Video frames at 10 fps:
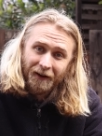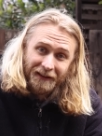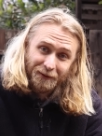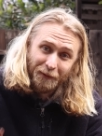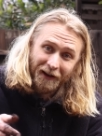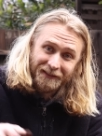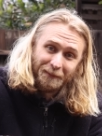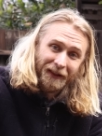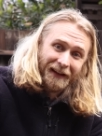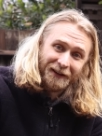Okay, so we've got
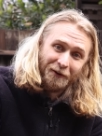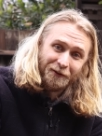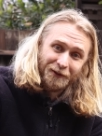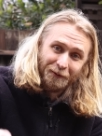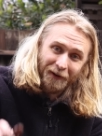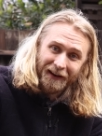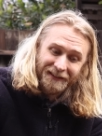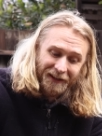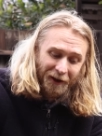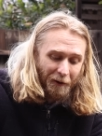some planting holes ready
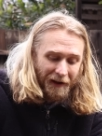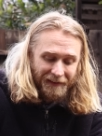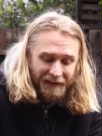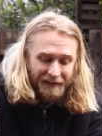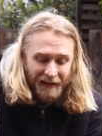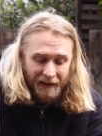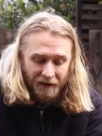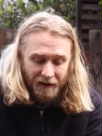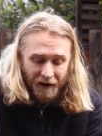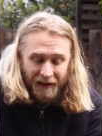to go in the
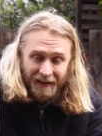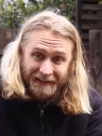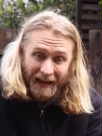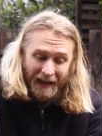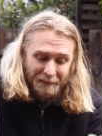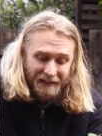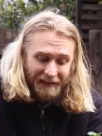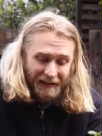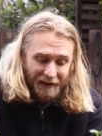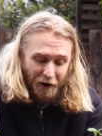container. Time to
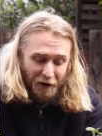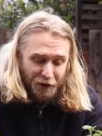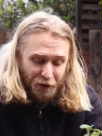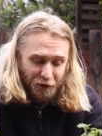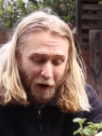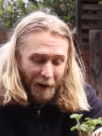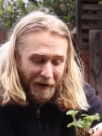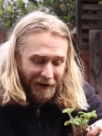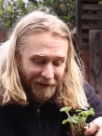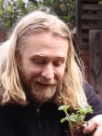get our
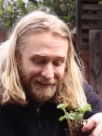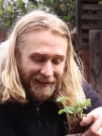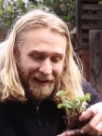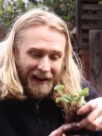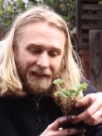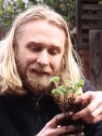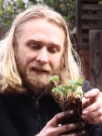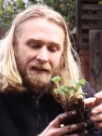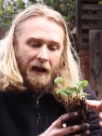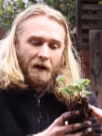strawberries. And this
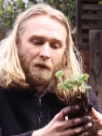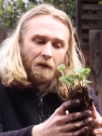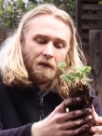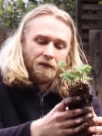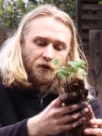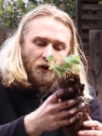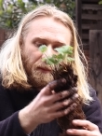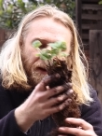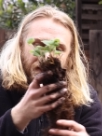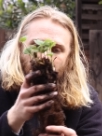is how
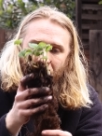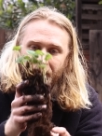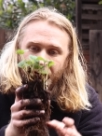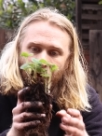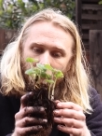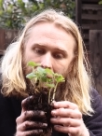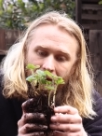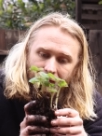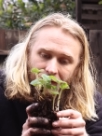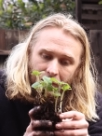strawberries often come
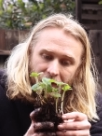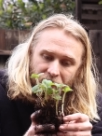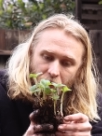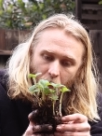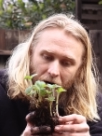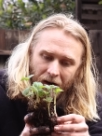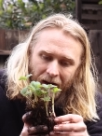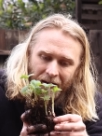from the store.